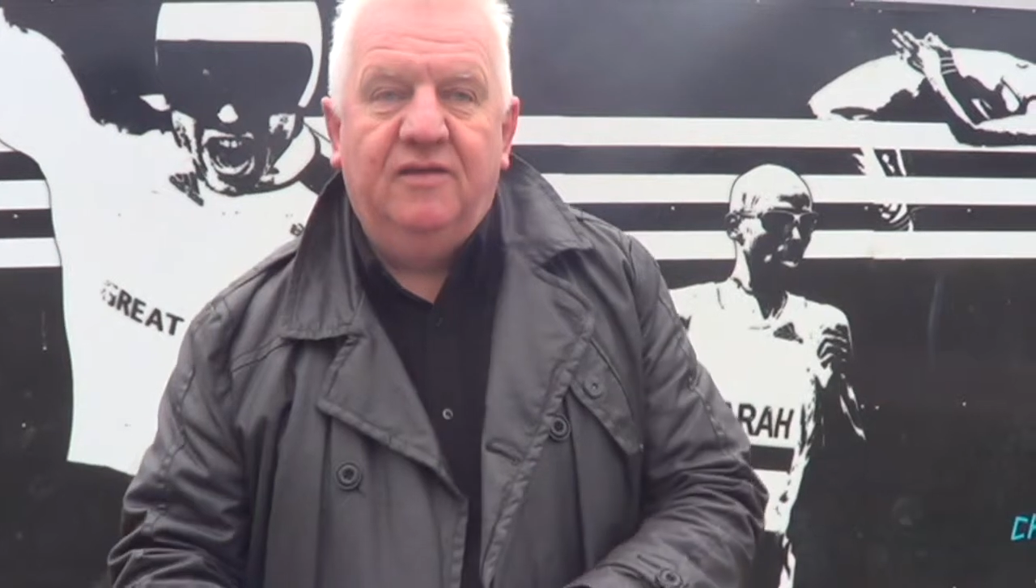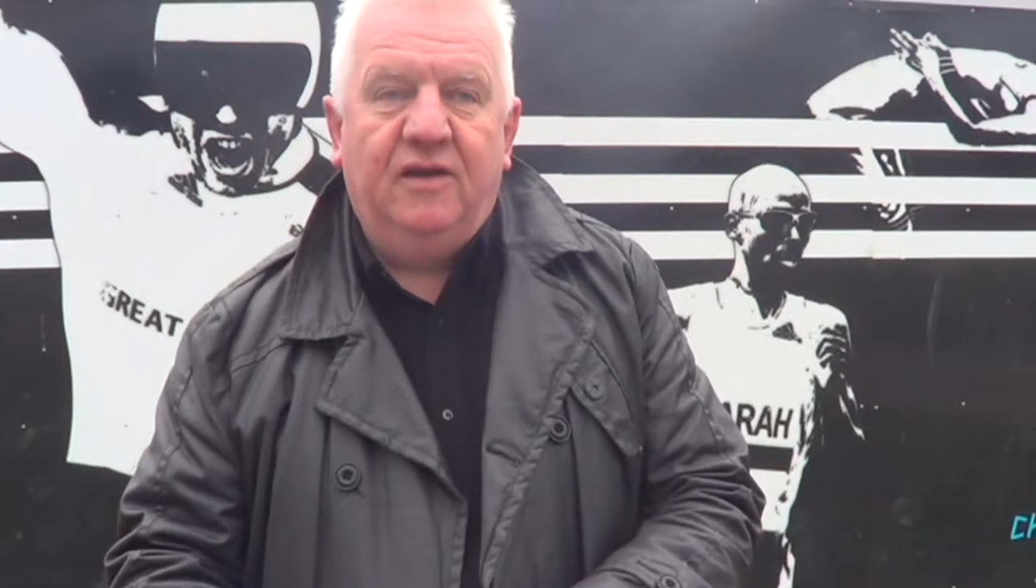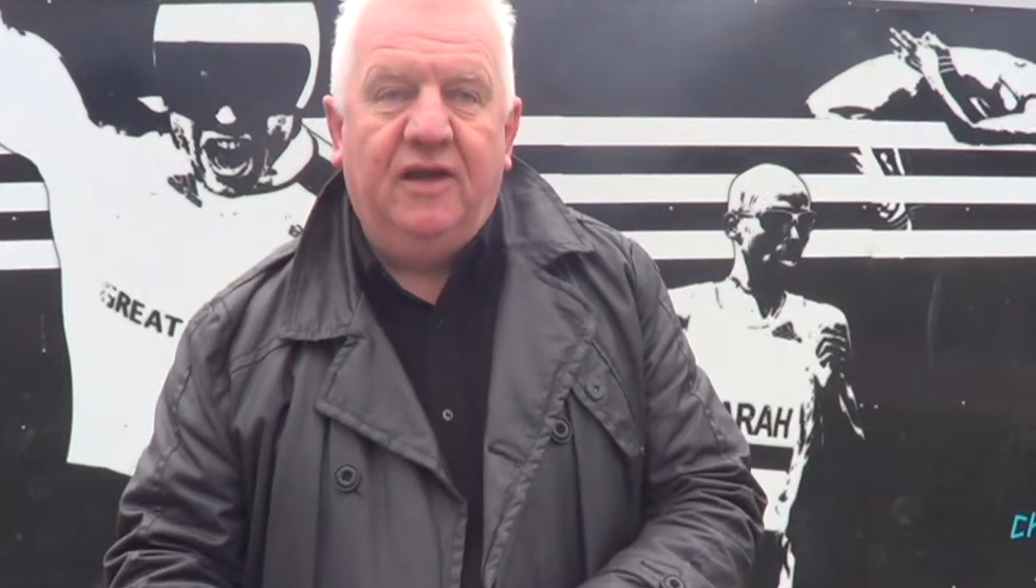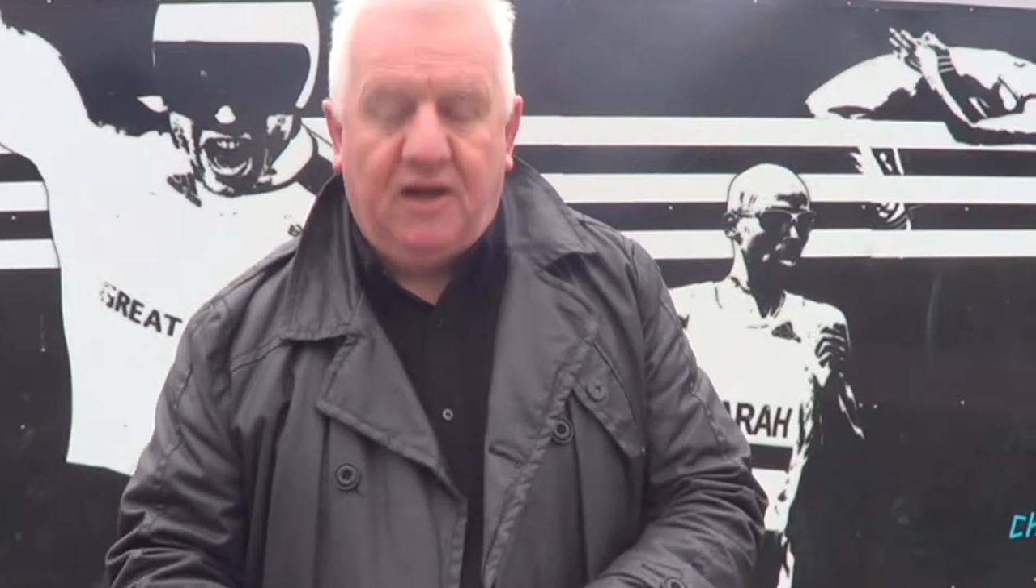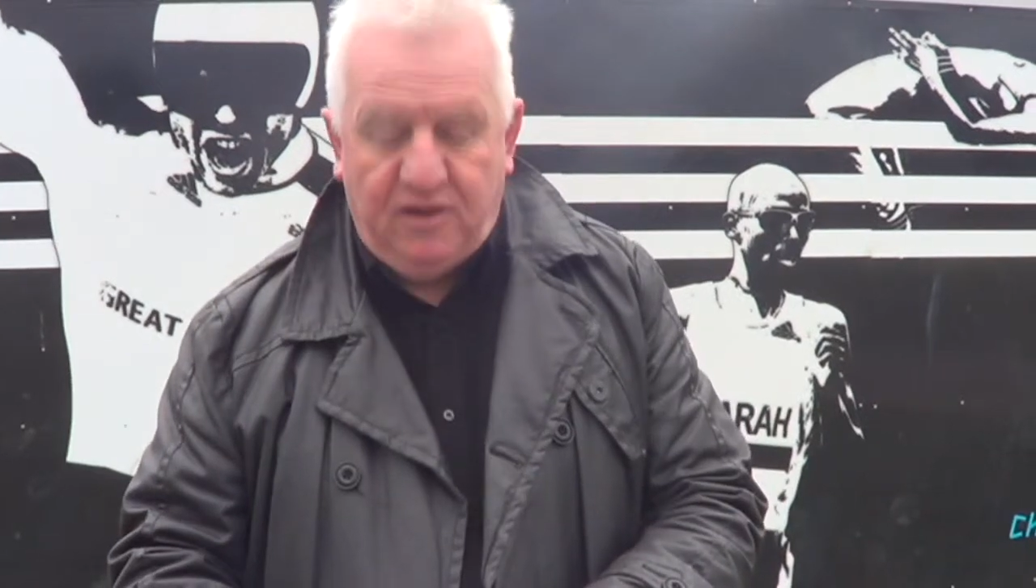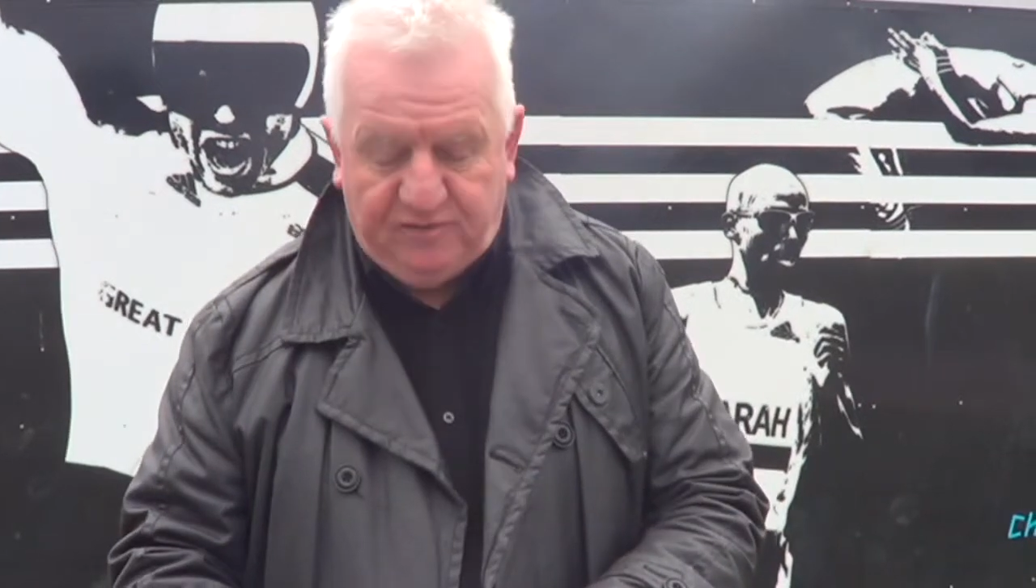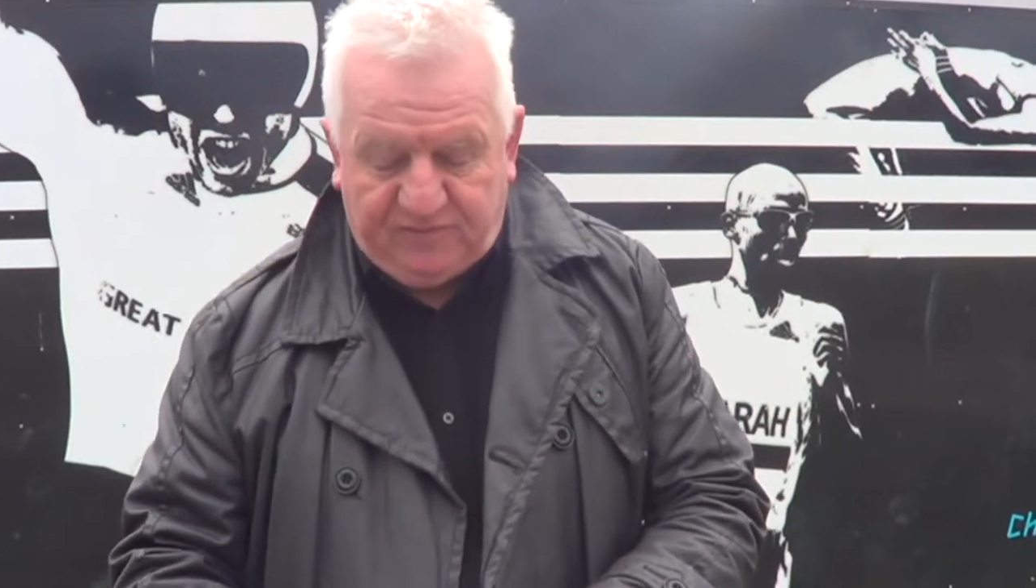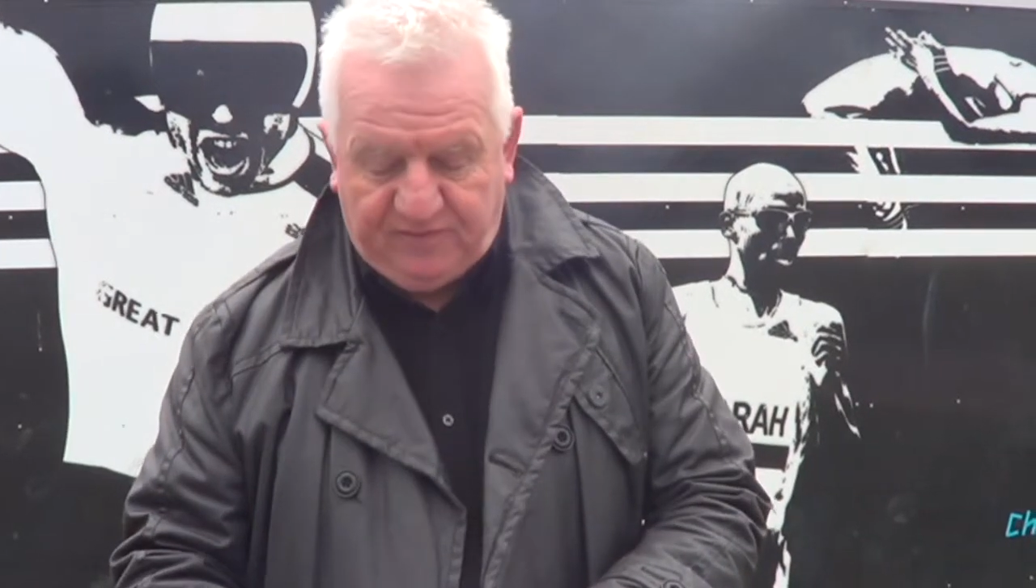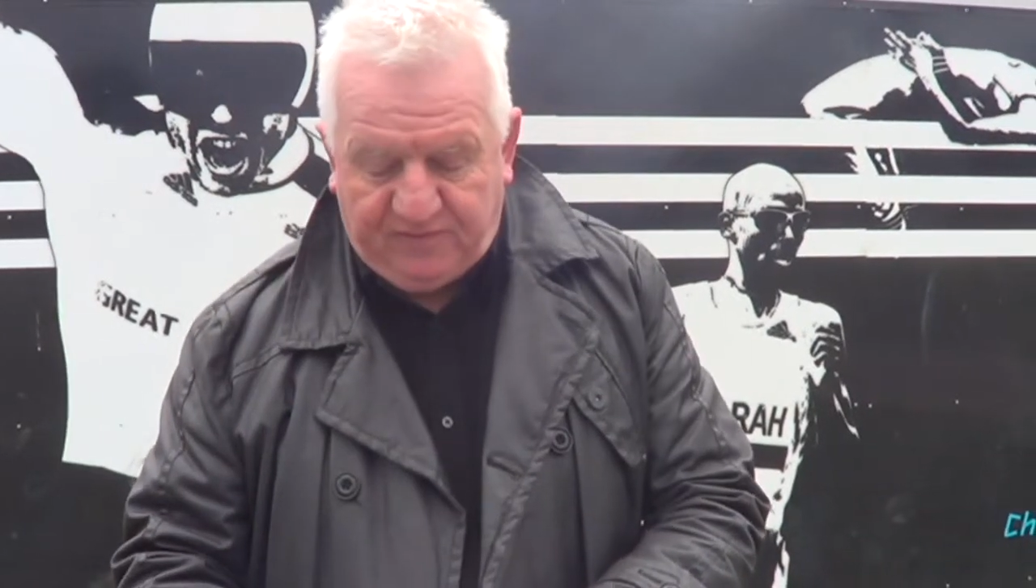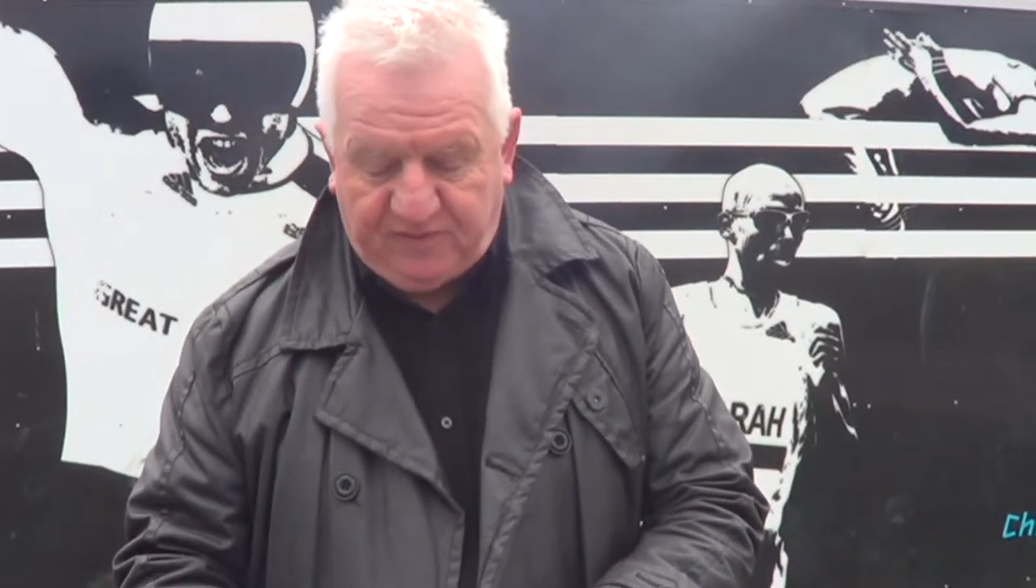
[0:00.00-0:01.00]
that an
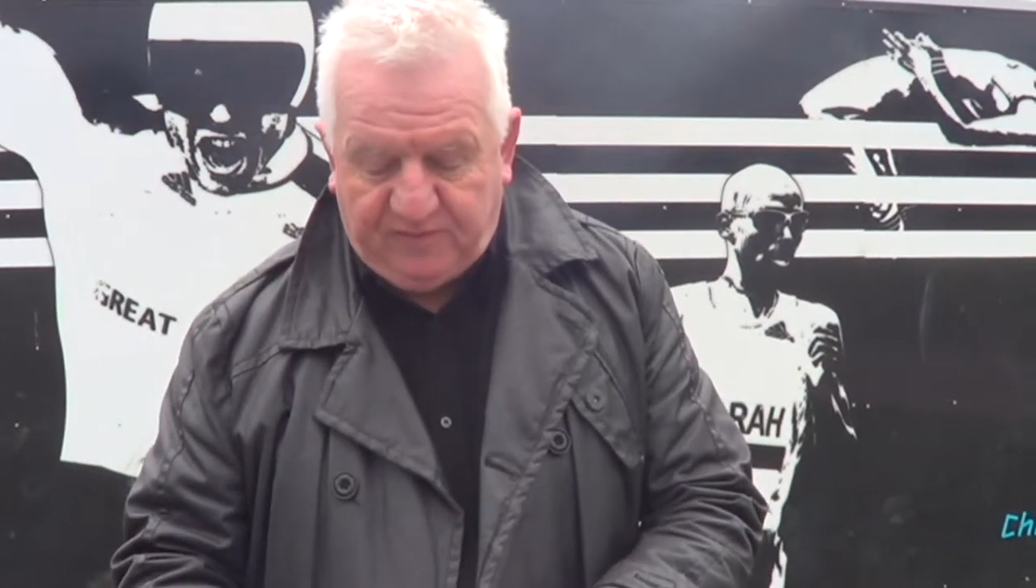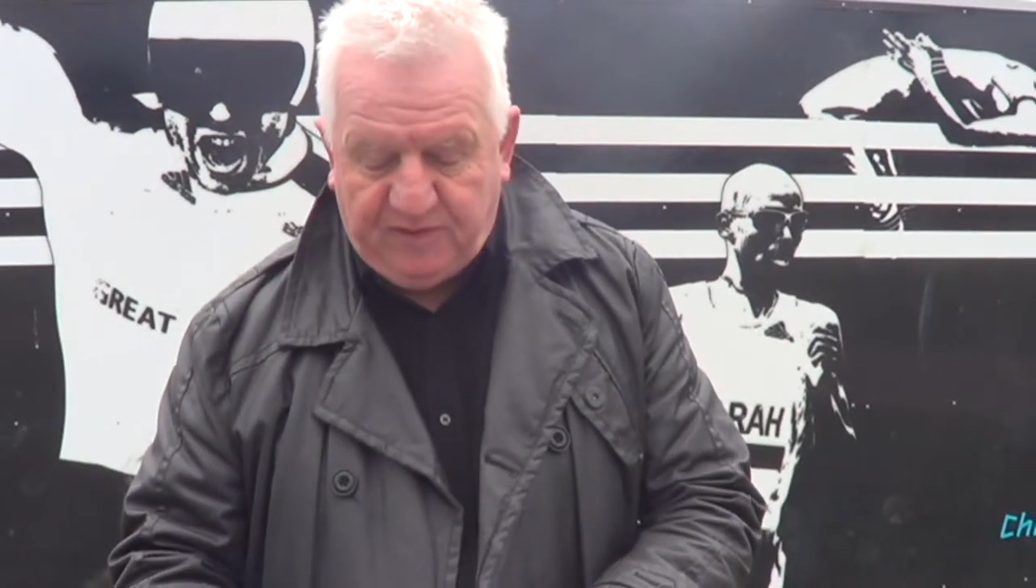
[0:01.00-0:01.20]
inclusive